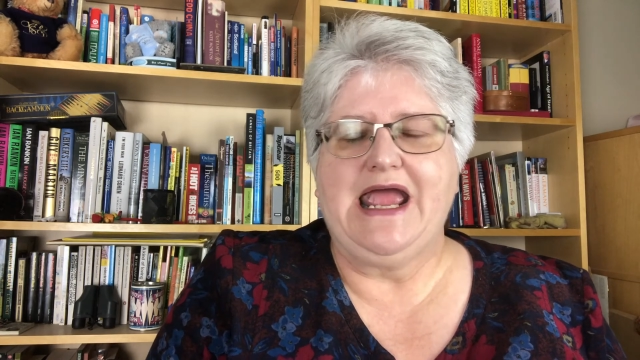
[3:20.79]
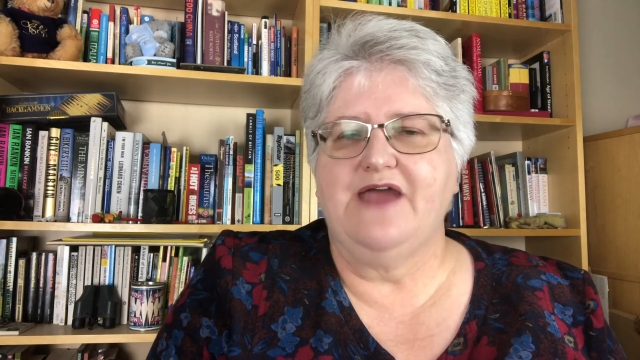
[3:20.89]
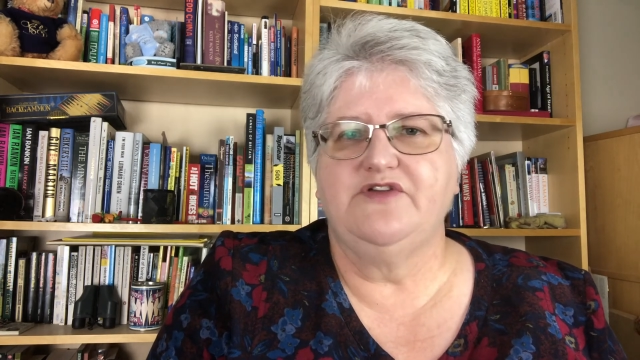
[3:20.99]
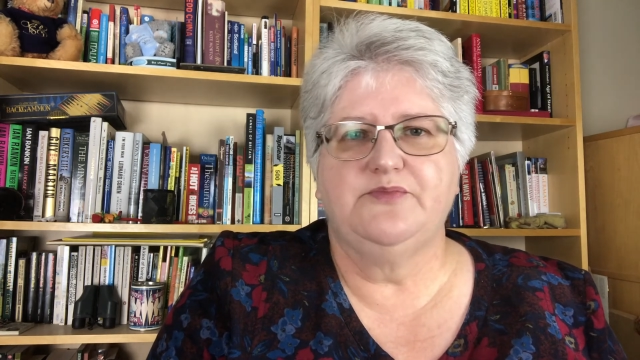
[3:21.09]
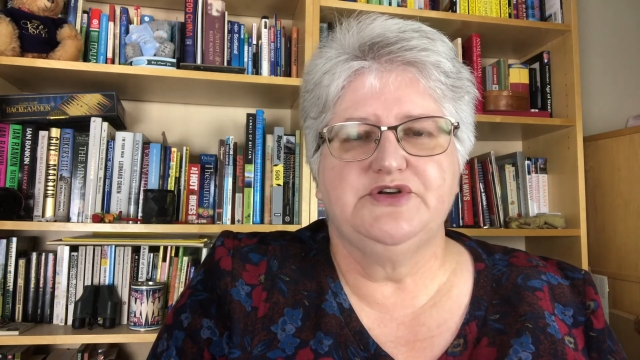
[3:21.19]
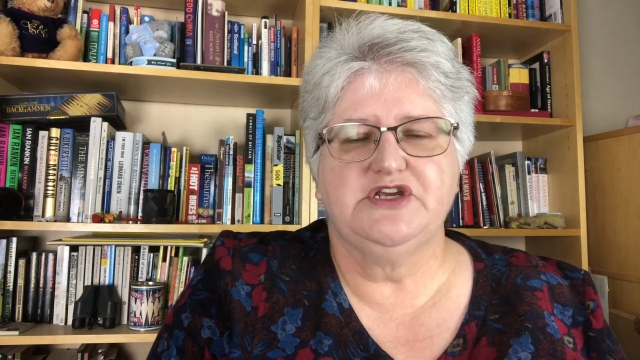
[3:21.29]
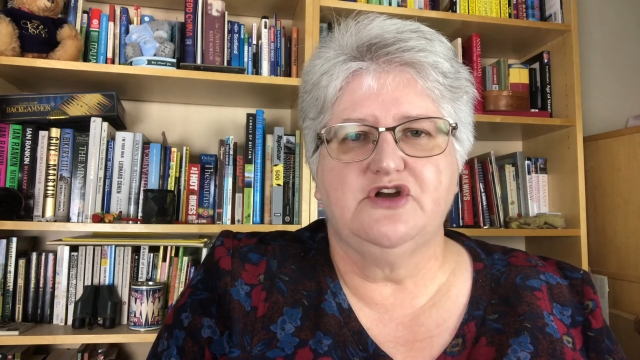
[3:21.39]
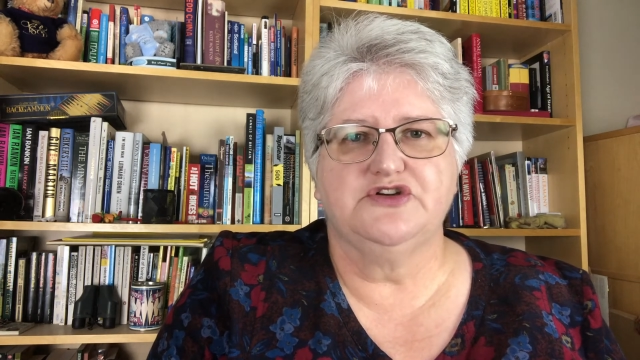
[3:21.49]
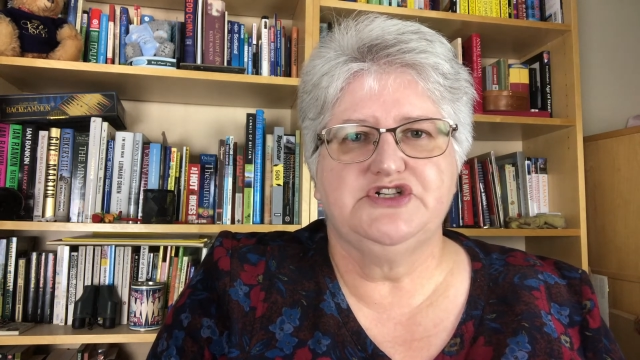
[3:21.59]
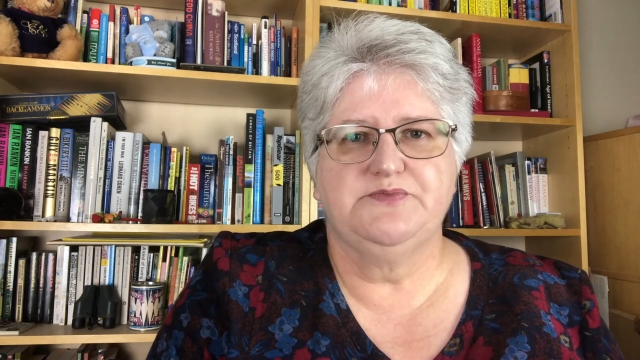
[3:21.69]
Everybody
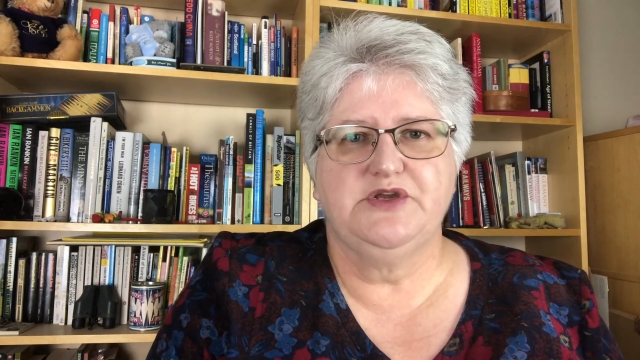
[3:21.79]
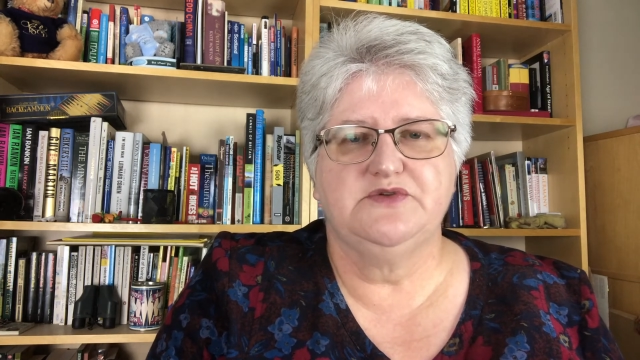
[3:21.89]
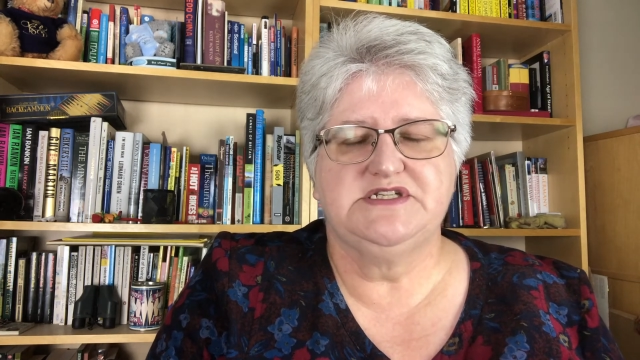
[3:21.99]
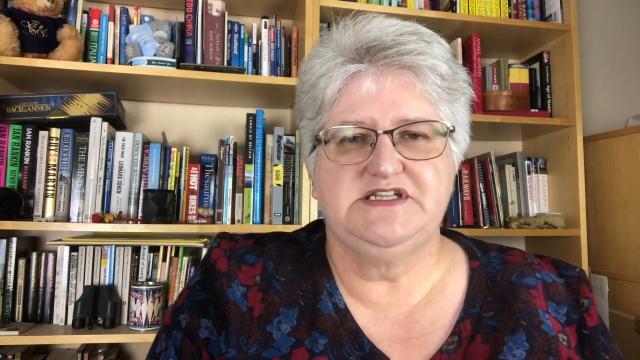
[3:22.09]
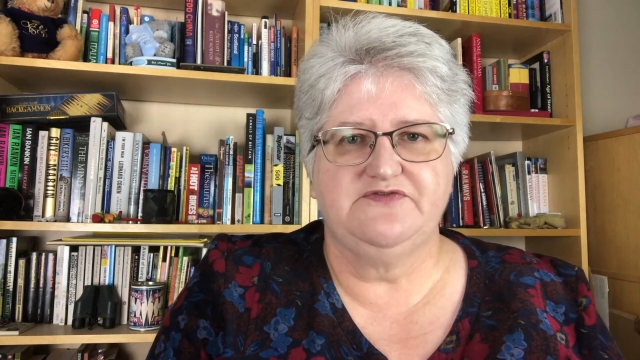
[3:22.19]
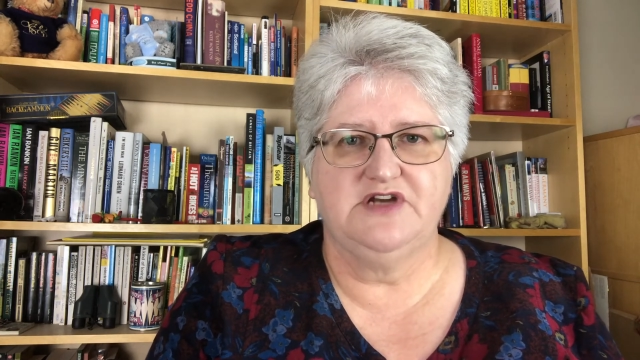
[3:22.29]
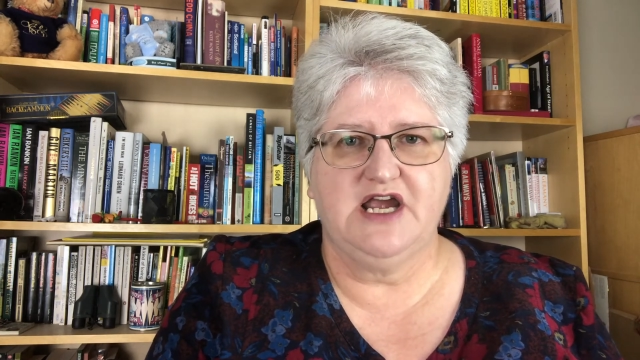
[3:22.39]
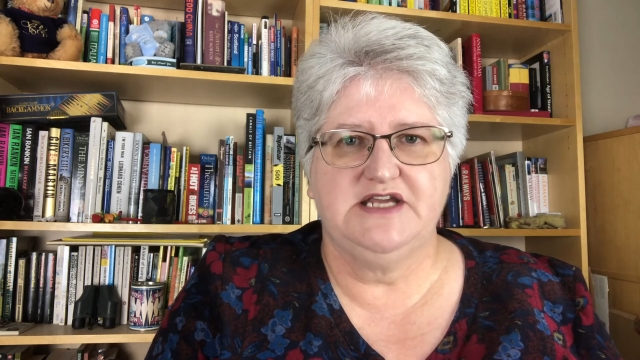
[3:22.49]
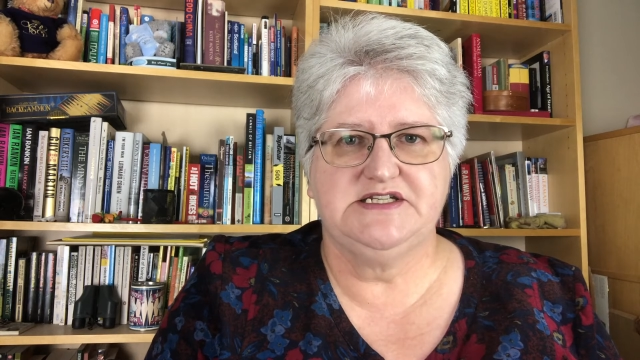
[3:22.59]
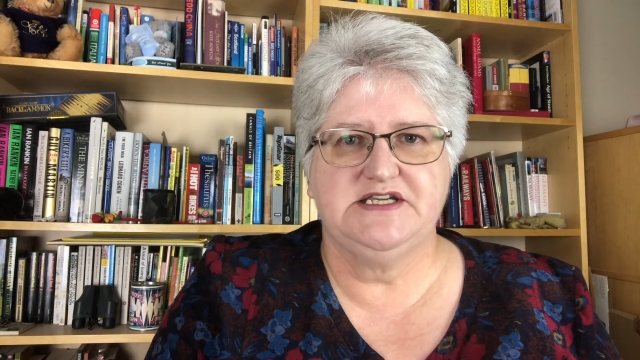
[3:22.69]
contributes different
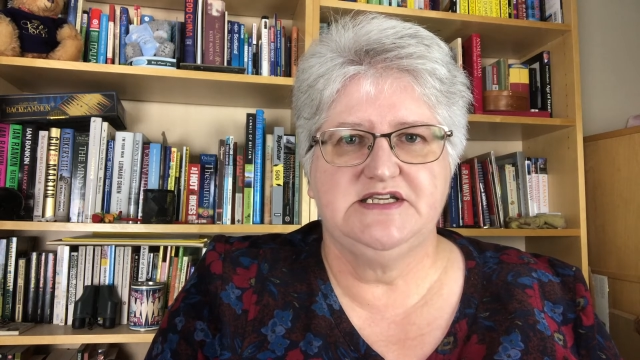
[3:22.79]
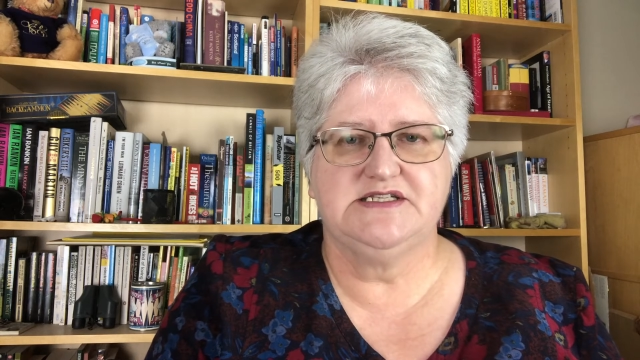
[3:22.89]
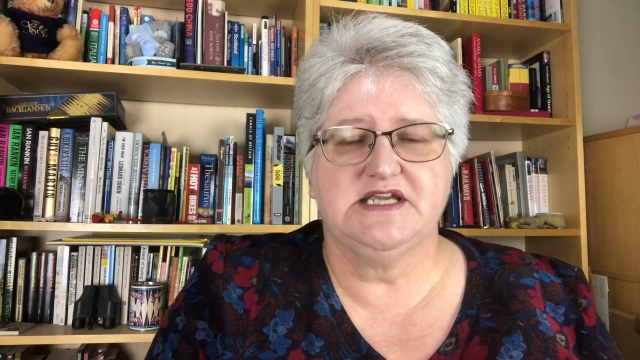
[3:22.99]
ideas